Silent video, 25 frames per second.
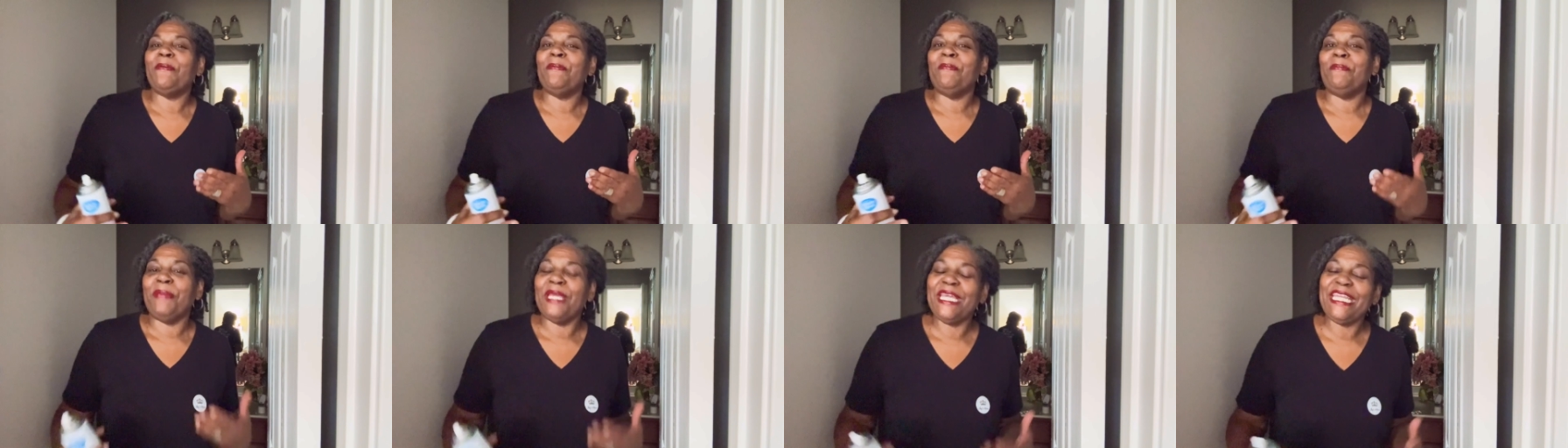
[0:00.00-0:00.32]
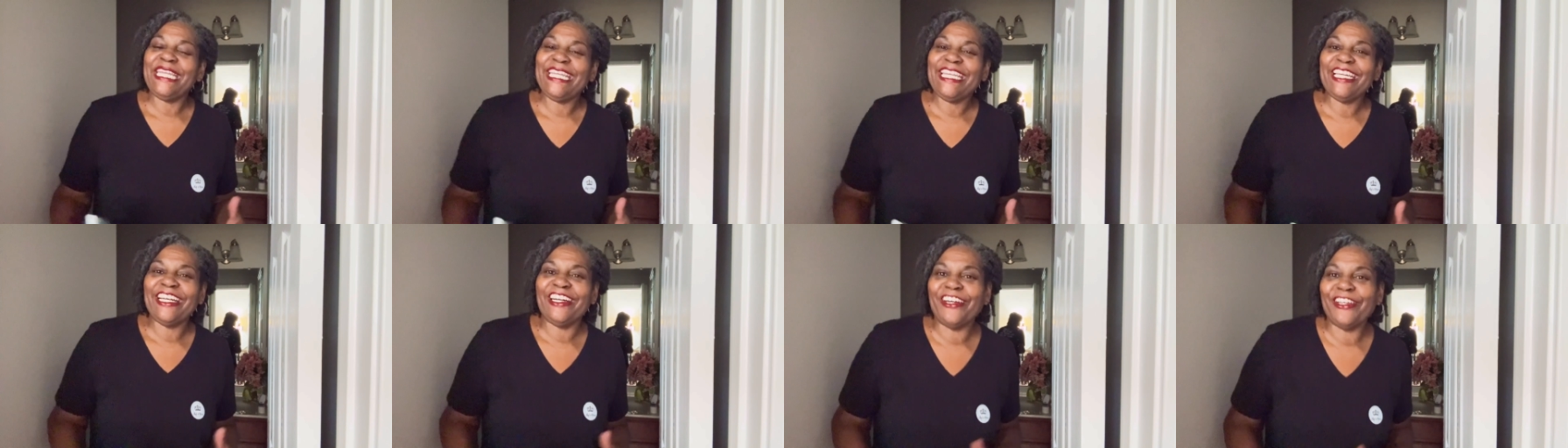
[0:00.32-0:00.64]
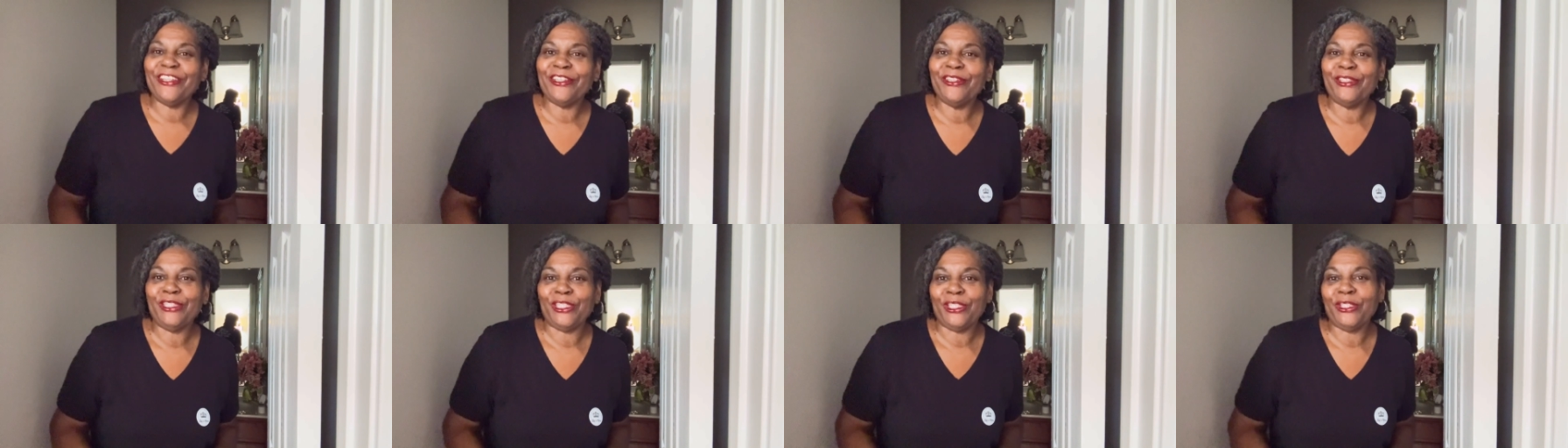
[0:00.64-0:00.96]
many
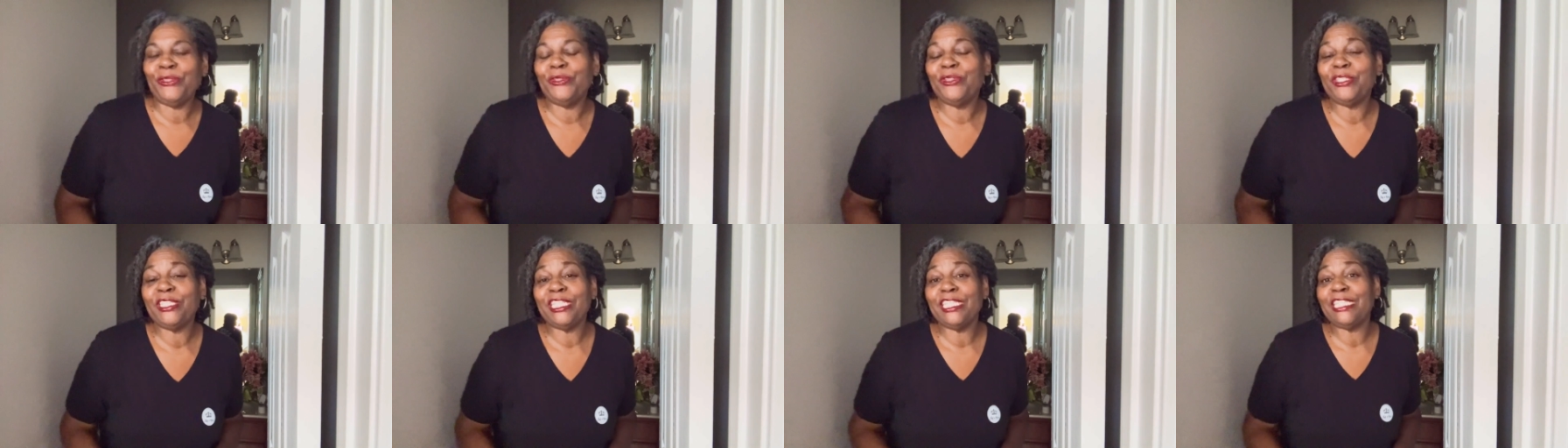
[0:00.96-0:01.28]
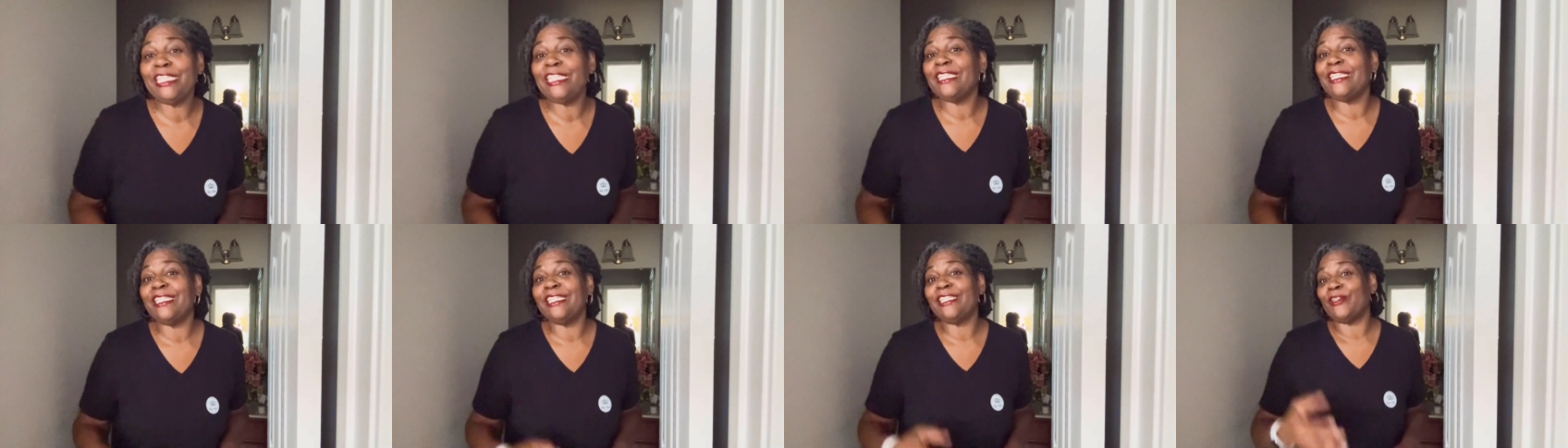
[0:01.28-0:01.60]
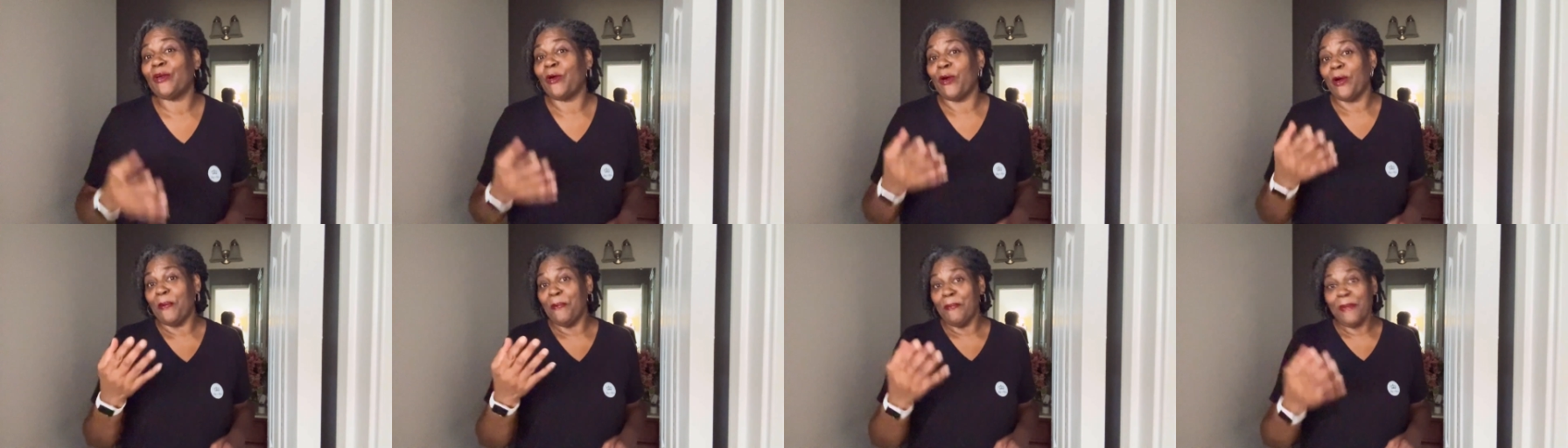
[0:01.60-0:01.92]
other usages,
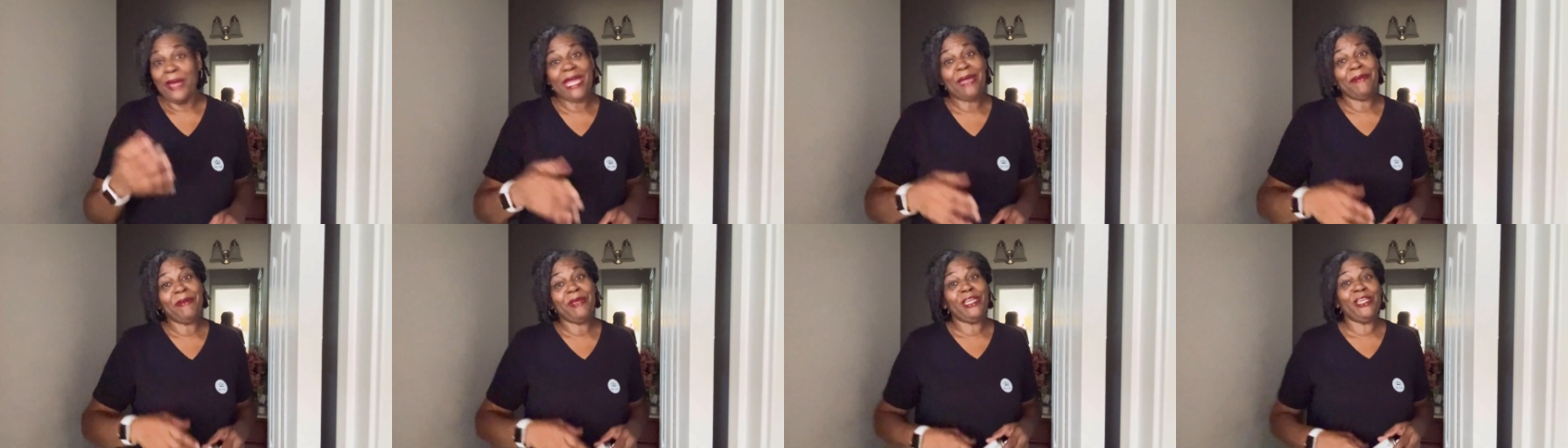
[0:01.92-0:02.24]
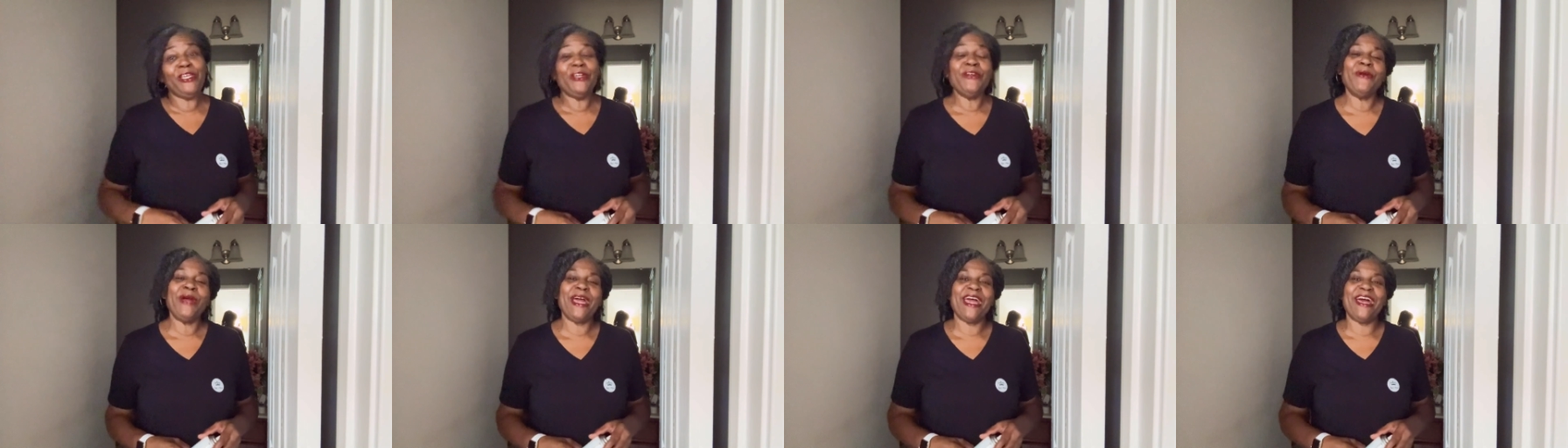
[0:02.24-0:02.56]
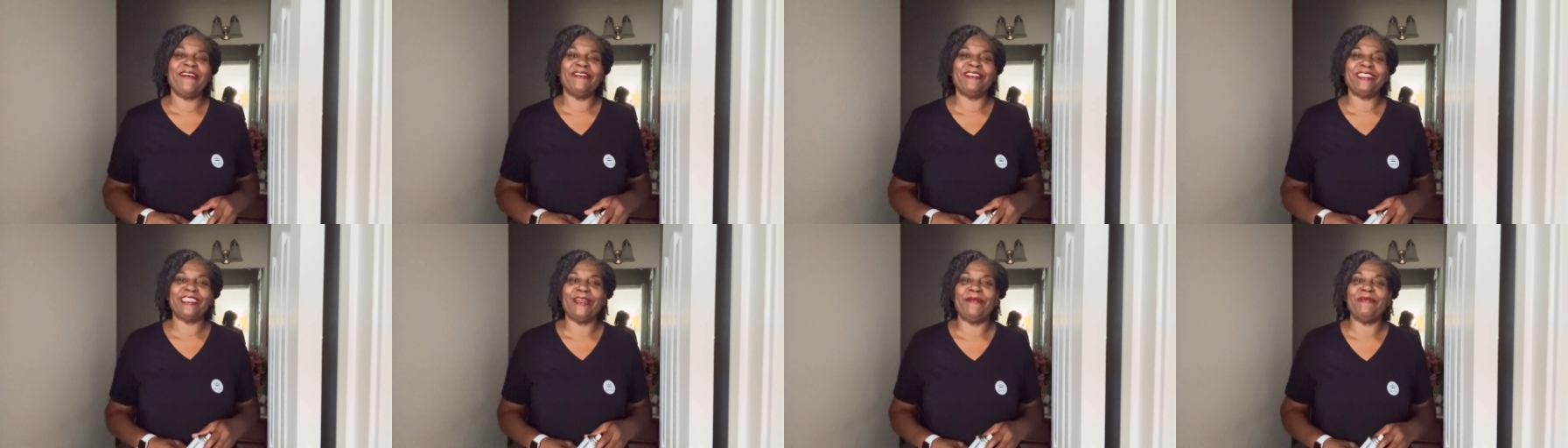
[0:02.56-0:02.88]
or maybe you have
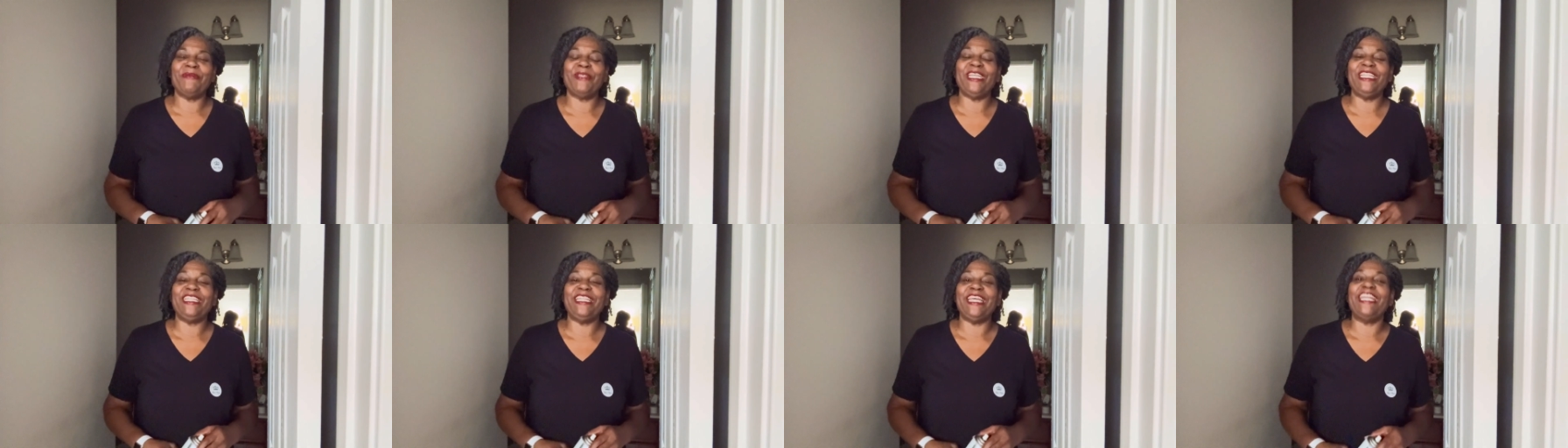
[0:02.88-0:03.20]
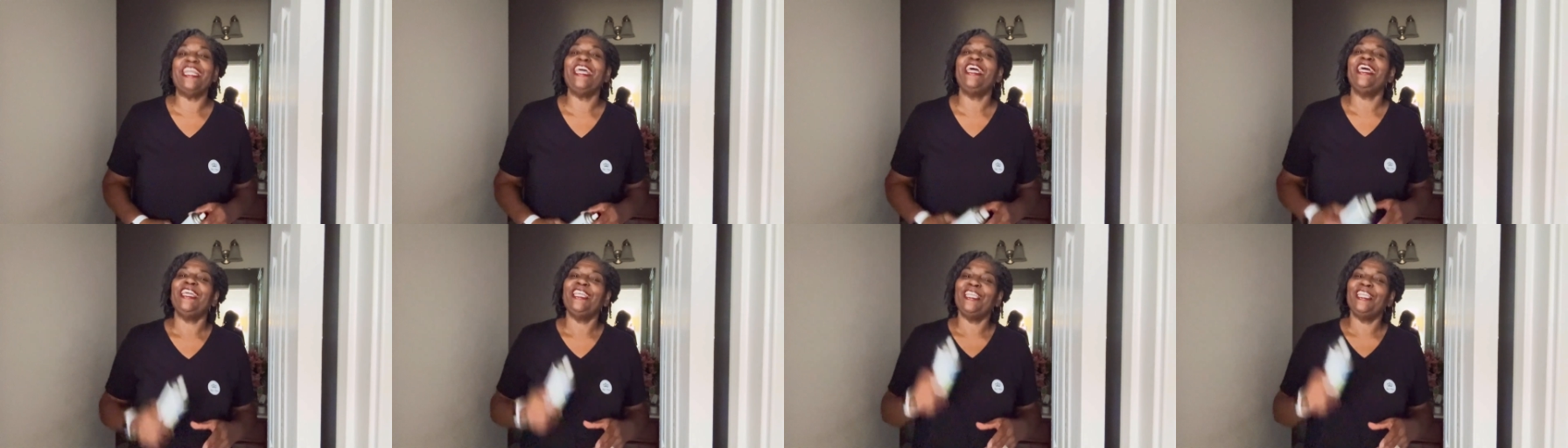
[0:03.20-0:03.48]
something that